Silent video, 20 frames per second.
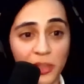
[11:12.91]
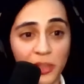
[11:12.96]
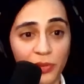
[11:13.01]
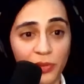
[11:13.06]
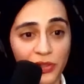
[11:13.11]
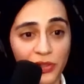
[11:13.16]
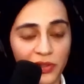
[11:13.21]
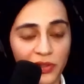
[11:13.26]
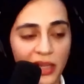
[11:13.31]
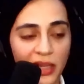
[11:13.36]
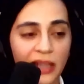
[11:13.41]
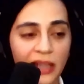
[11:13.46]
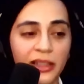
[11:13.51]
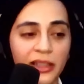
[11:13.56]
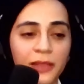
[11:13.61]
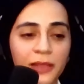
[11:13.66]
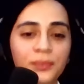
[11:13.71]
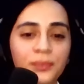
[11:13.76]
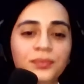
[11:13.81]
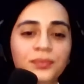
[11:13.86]

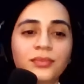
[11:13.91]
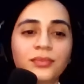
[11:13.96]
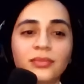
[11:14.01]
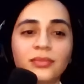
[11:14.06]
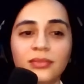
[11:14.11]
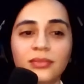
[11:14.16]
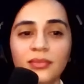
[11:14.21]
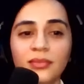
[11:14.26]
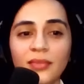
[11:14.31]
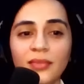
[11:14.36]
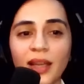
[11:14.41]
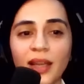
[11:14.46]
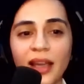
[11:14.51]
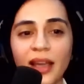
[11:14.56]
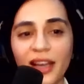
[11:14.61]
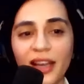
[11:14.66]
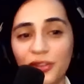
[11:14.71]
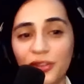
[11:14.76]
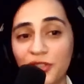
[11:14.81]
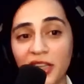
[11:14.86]
personality.
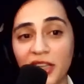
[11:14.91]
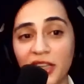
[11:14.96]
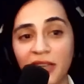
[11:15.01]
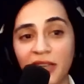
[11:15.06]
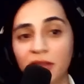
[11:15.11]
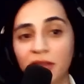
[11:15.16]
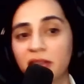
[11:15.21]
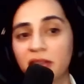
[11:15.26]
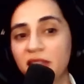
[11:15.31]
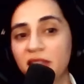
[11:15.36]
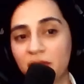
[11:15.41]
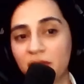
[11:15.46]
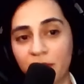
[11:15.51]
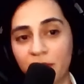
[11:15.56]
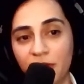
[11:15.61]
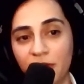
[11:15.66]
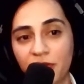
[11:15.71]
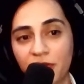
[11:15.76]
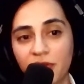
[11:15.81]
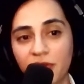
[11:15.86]
Can you channel this
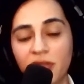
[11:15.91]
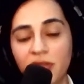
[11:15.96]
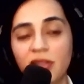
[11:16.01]
person?